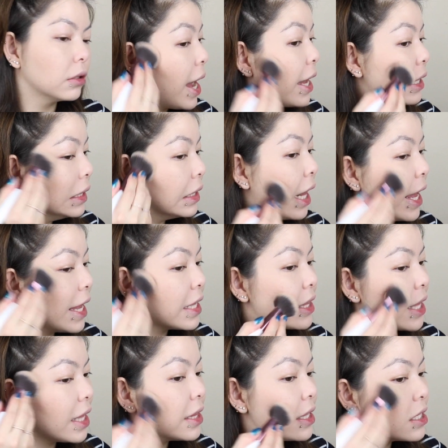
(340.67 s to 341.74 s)
I like
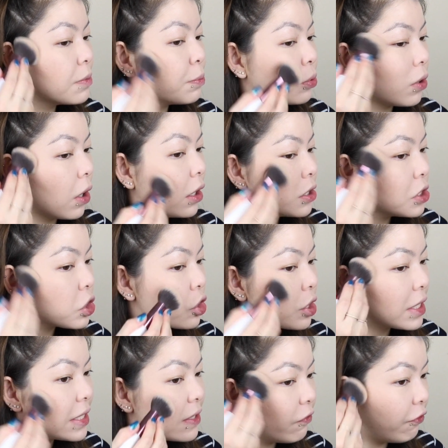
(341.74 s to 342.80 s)
that this bronzer
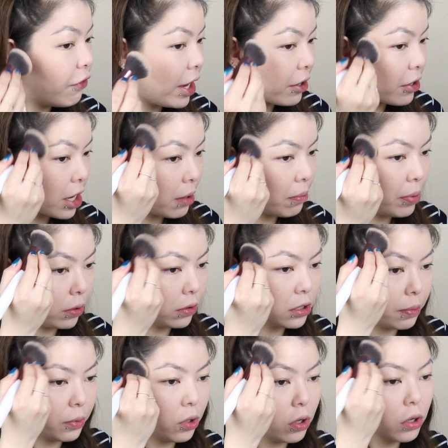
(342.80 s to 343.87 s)
is very
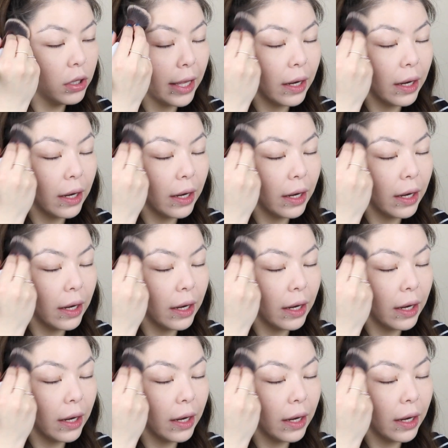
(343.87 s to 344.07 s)
buildable.